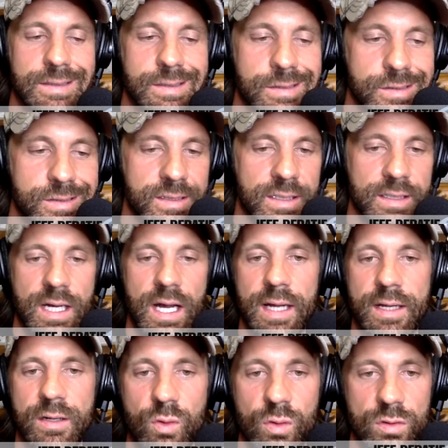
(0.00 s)
usually like
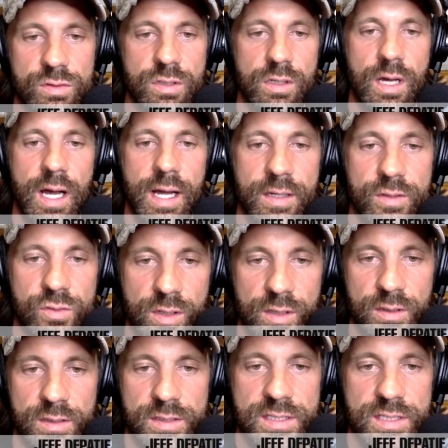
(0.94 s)
high cortisol, high
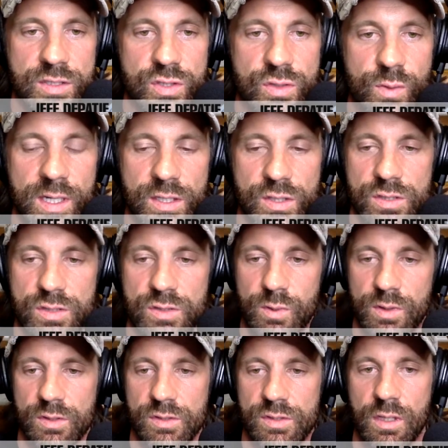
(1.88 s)
adrenaline situations
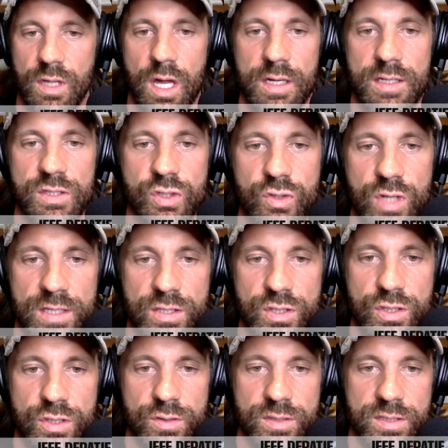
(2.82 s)
where there's a lot of
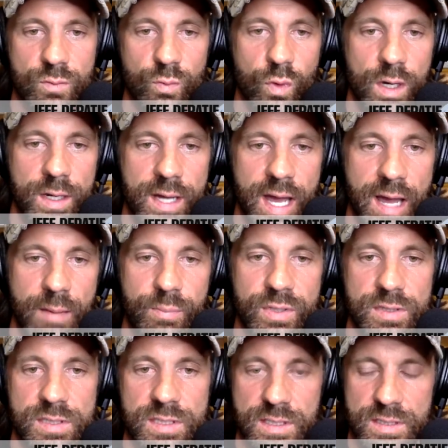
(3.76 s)
stress juice. And what
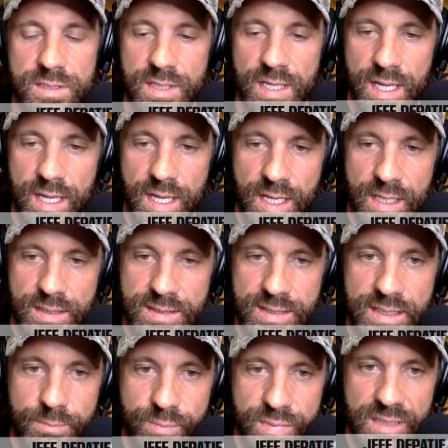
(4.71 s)
happens is
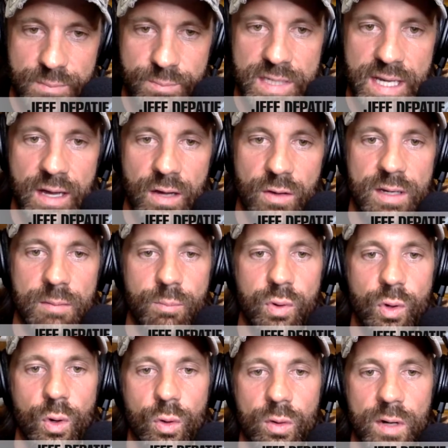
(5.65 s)
deep down, it
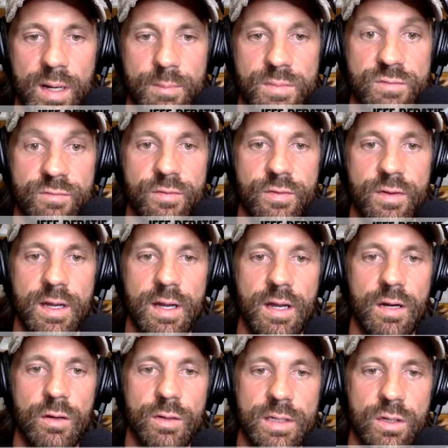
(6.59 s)
programs
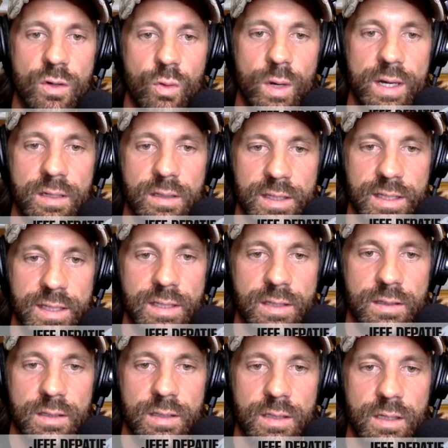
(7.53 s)
very
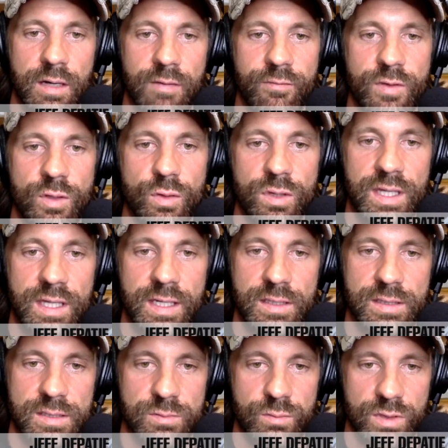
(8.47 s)
quickly a few
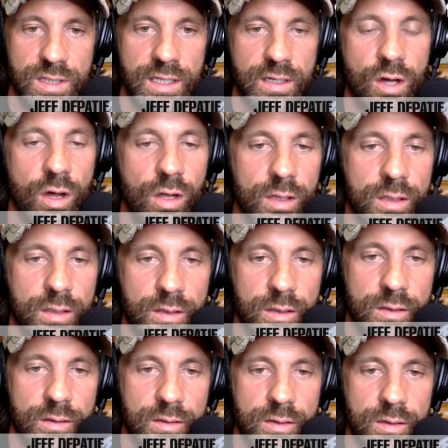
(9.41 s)
things, what they call
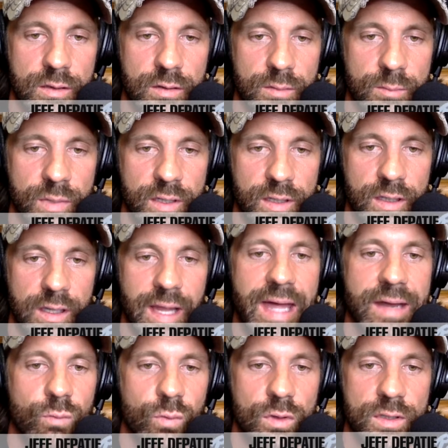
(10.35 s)
in, you know, by the
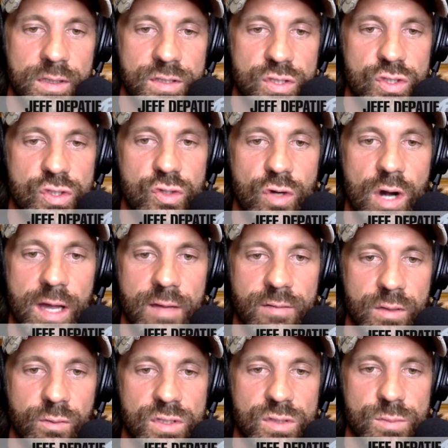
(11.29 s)
Latin word is
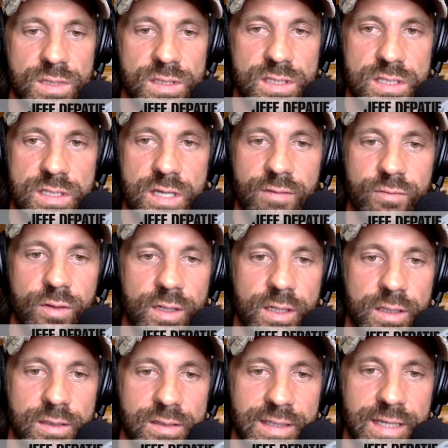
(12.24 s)
striving, which means
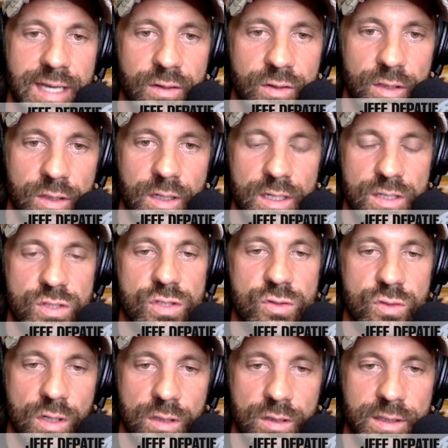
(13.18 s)
suffering together,
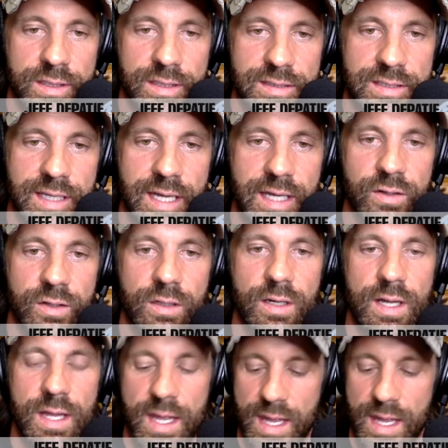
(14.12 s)
struggling together.